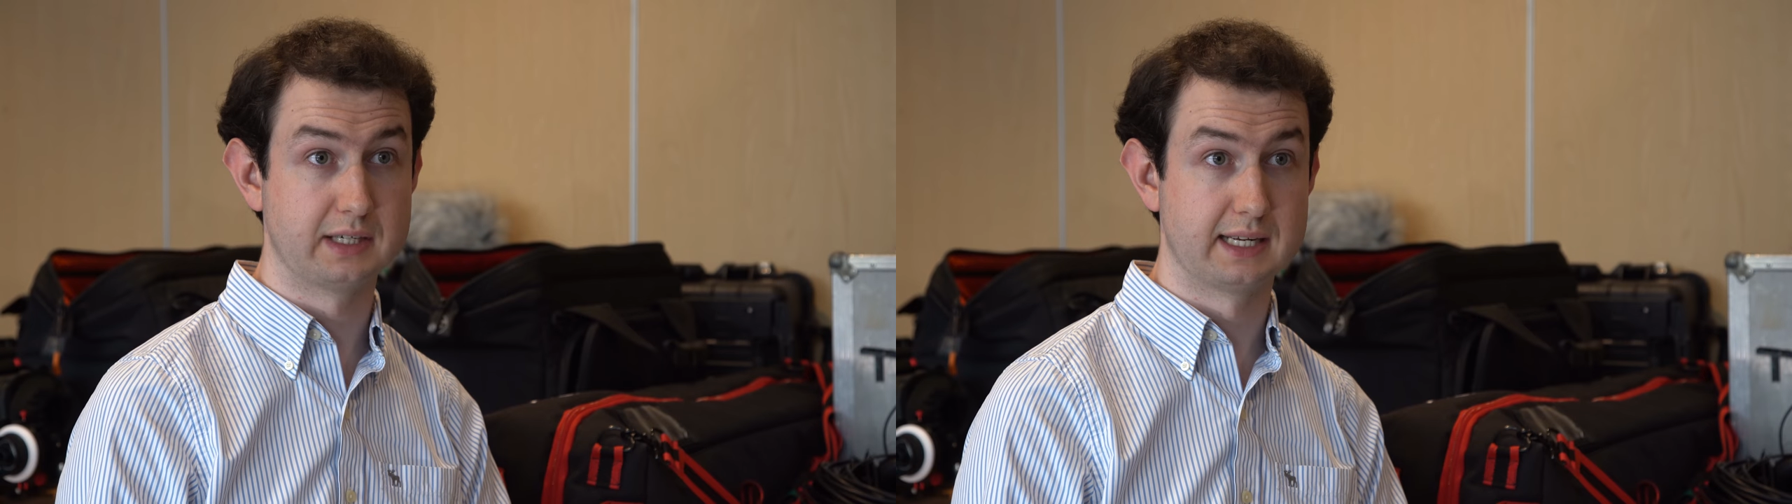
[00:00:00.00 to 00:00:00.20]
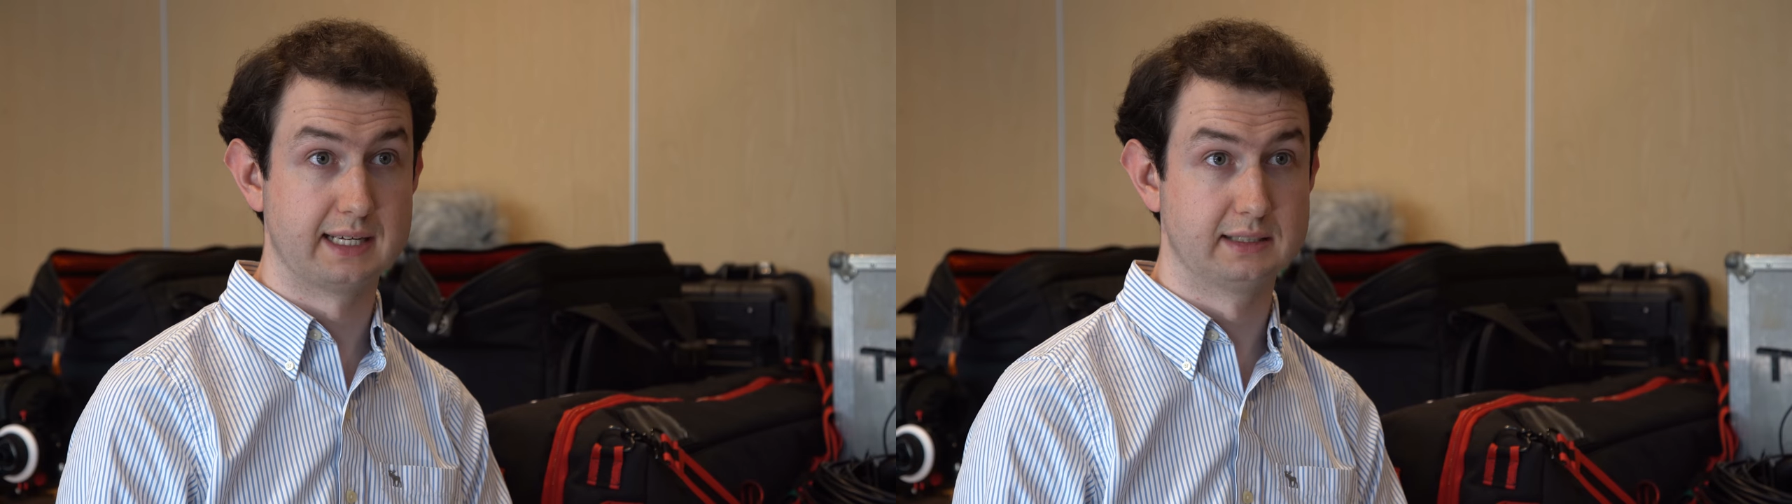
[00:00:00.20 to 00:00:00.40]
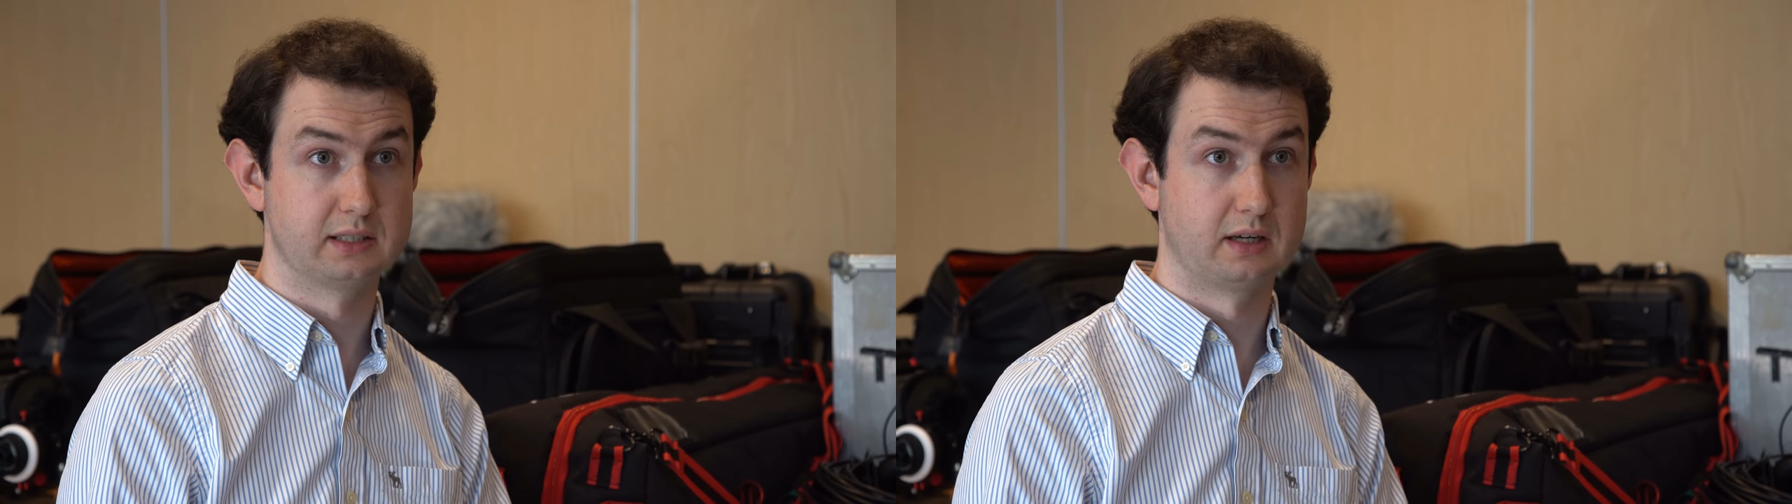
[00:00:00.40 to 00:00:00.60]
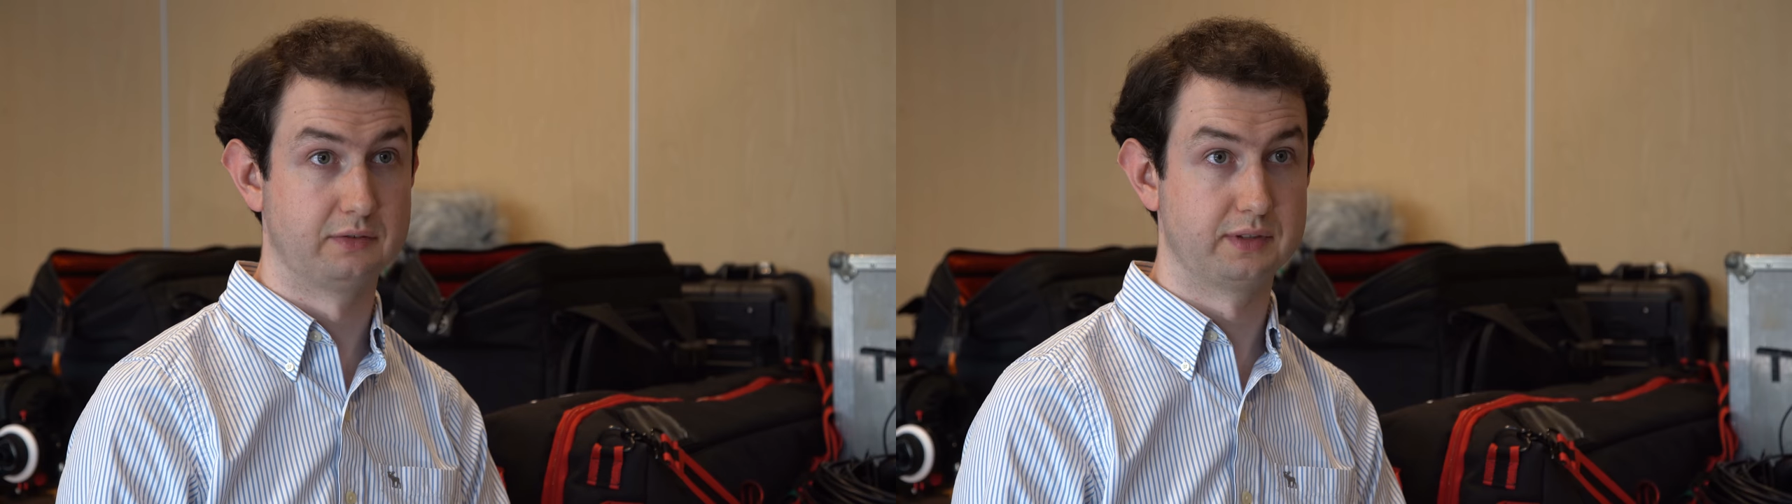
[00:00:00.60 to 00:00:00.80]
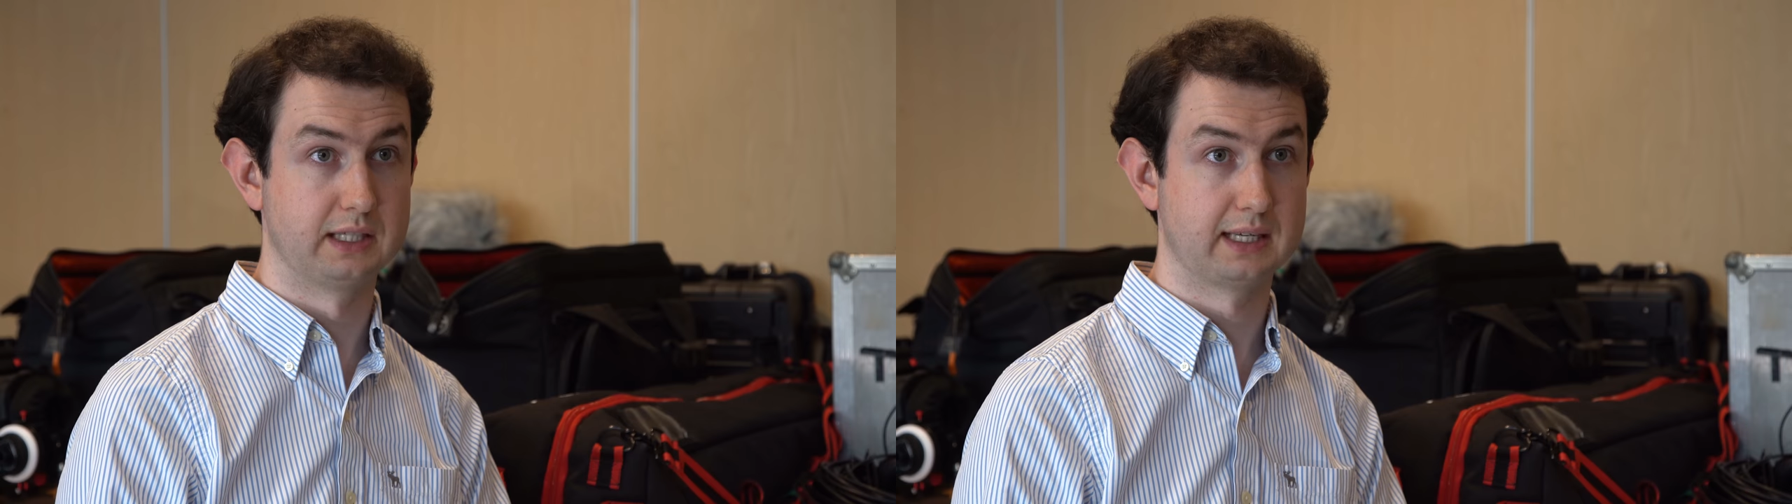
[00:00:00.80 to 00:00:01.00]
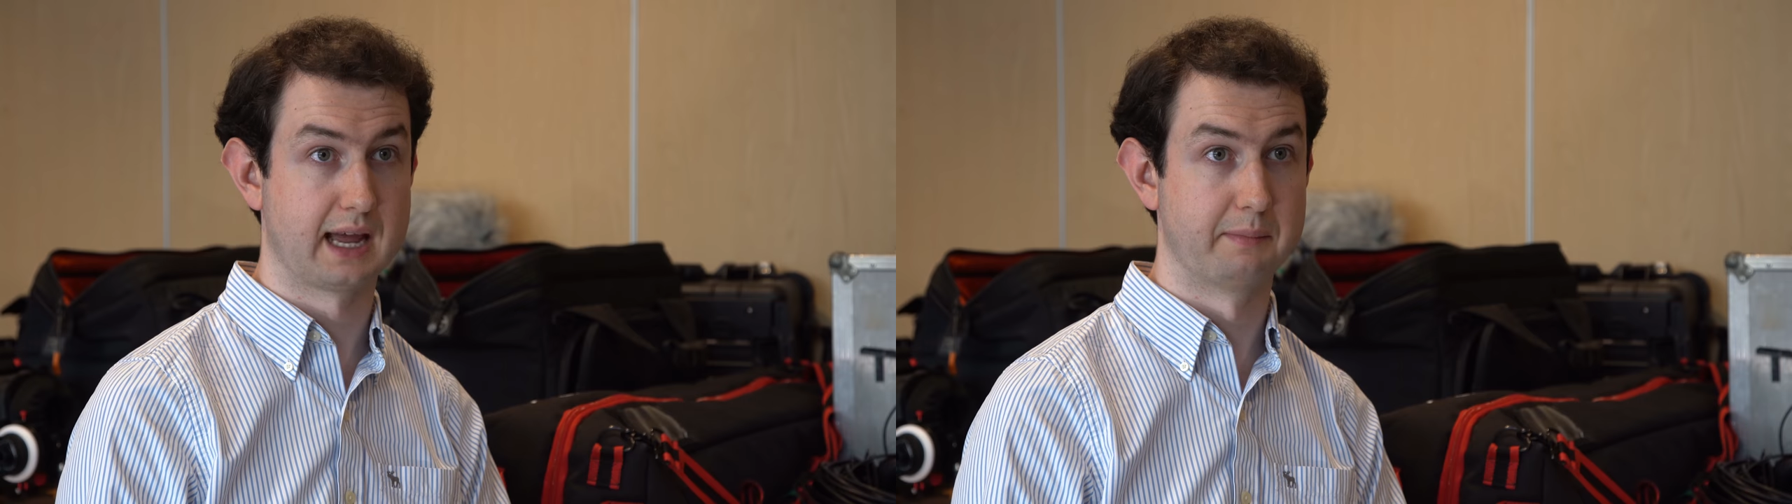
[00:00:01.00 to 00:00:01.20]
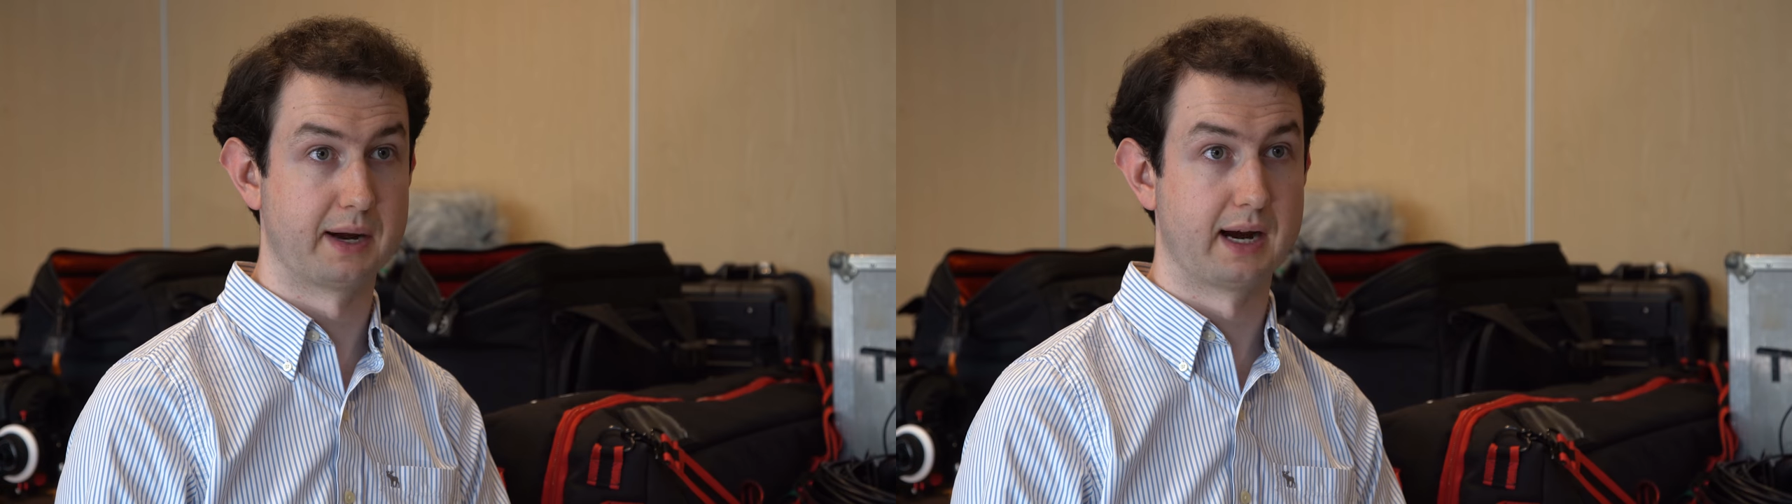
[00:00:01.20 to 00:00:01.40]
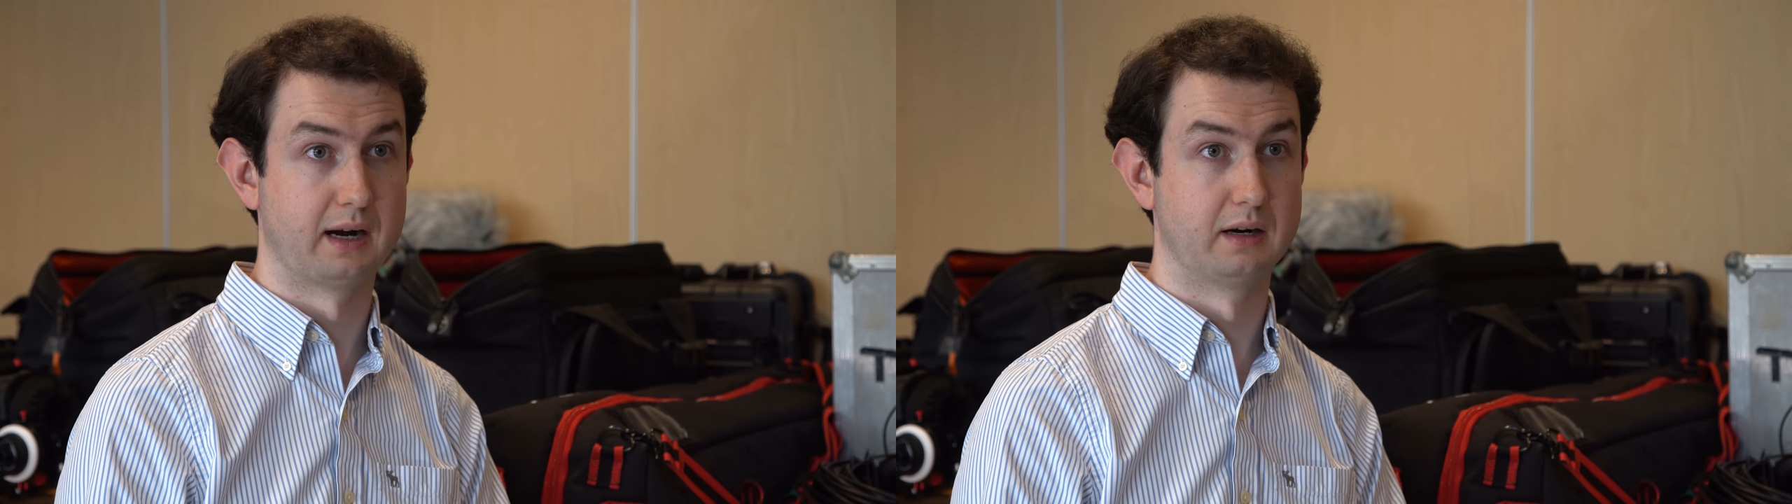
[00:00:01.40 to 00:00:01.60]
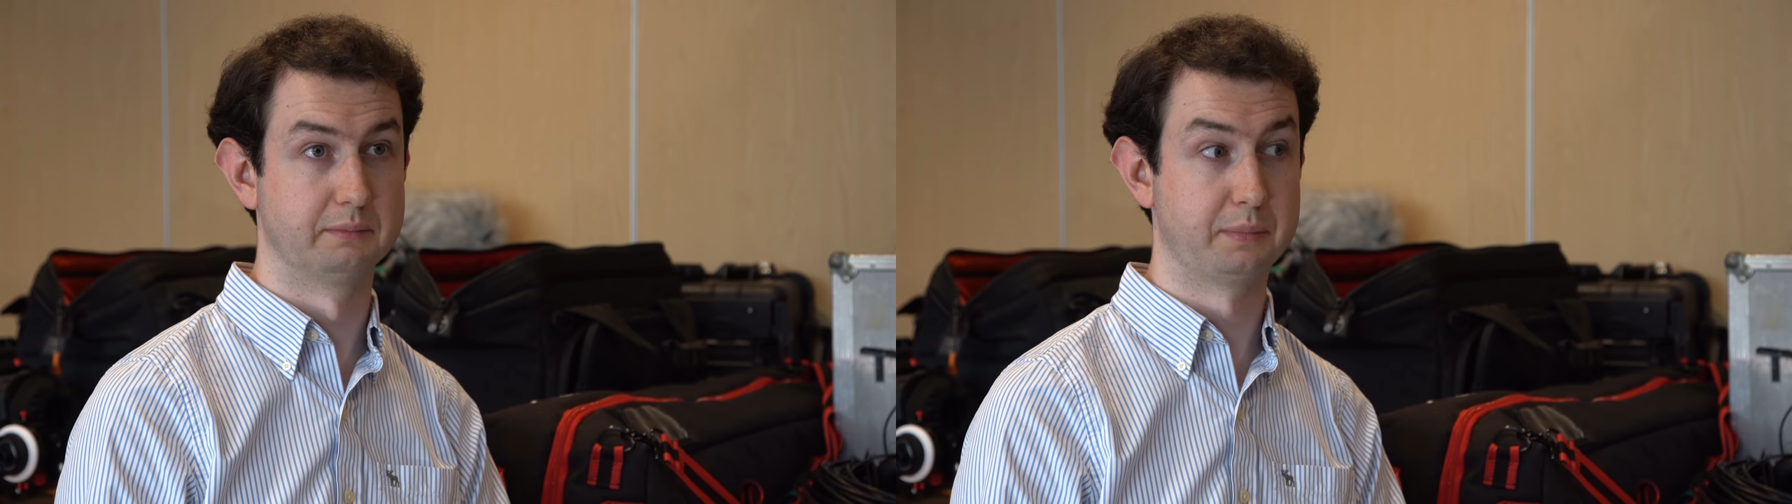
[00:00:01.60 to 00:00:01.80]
days of the camp are